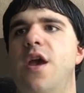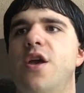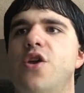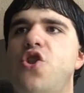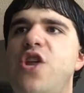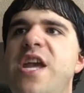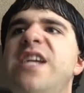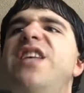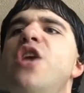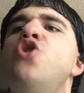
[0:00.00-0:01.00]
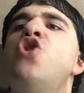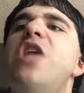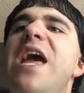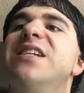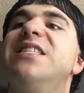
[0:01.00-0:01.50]
She's
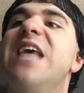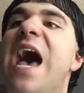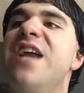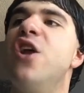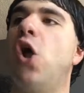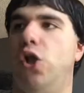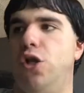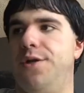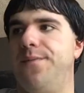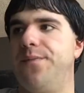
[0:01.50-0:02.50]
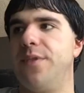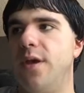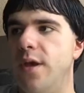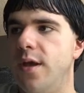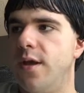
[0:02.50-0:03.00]
genocidal.
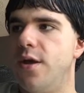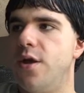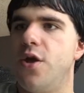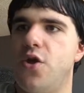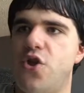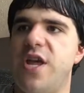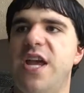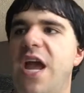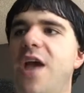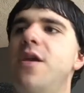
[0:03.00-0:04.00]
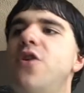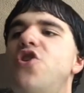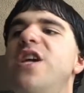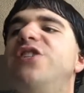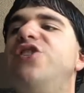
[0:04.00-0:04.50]
She's
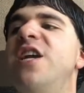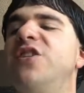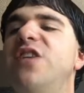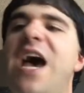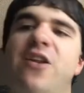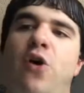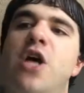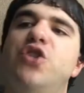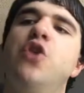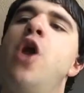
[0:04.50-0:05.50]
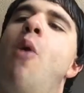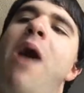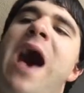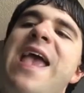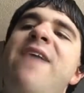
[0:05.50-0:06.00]
genocidal. So no,
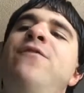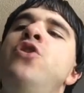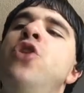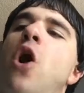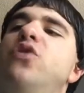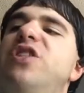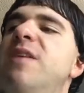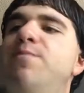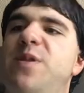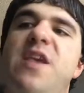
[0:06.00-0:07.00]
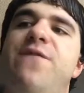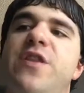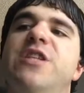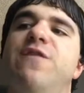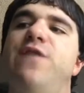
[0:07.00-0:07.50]
I have no sympathy for
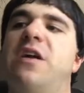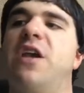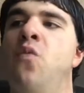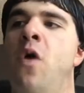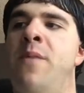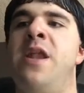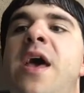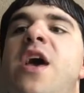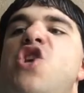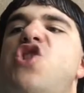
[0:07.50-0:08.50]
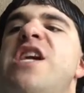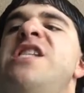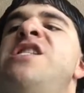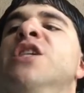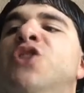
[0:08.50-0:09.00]
this fucking woman.
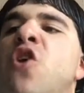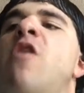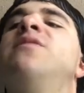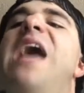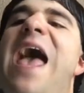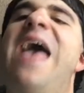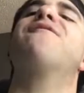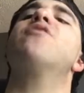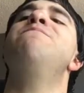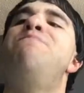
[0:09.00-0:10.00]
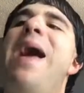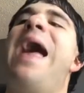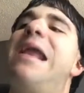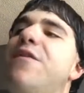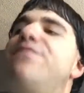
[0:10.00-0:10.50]
She deserves every
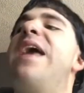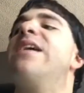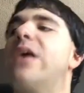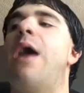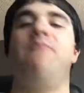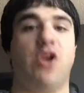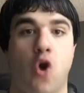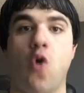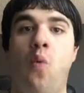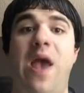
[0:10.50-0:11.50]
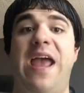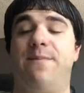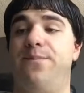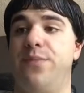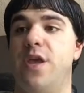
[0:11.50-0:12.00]
bad thing coming her way.
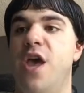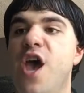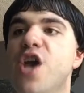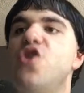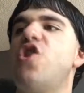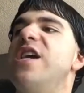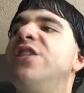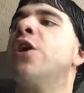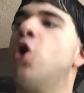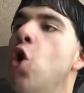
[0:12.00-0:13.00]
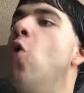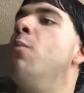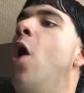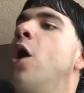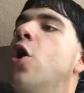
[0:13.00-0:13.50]
She's a coup
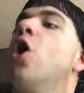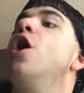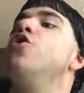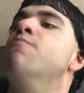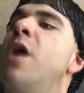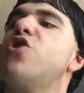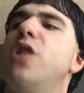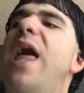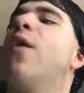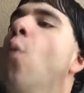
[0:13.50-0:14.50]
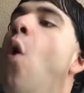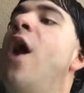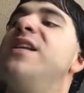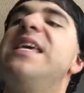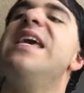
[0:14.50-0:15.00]
monger, much like
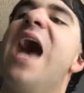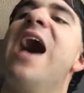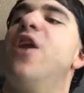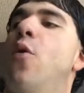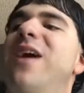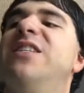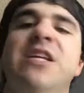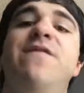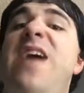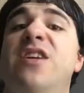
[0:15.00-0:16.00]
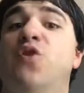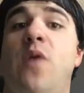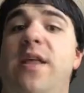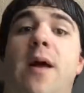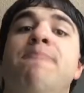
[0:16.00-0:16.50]
Juan Guaido is in
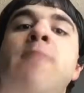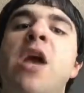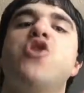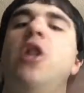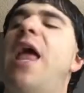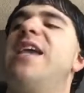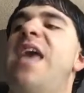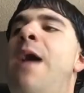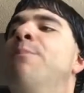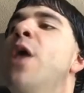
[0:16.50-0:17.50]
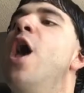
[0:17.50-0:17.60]
Venezuela. Much like him.